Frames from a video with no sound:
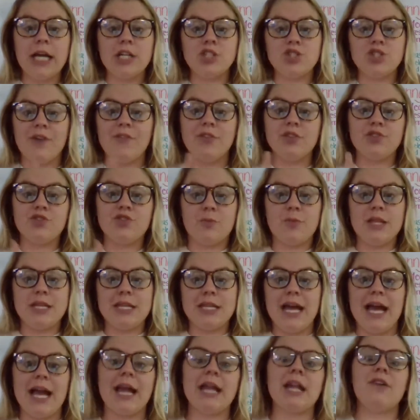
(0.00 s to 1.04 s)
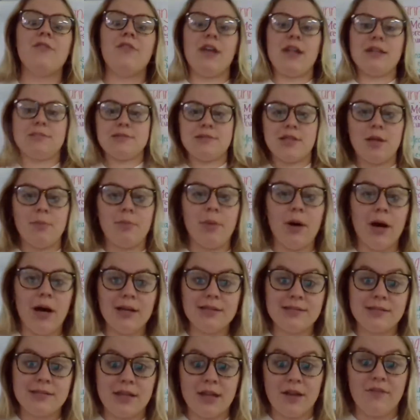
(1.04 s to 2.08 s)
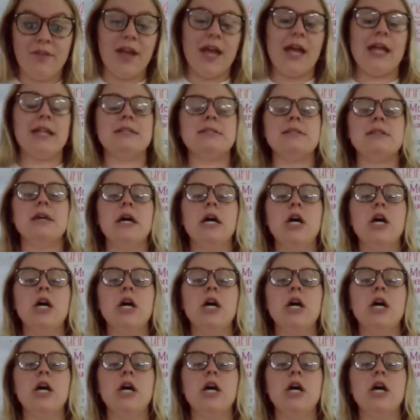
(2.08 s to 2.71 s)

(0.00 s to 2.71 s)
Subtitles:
it travels from the negative end to the positive end.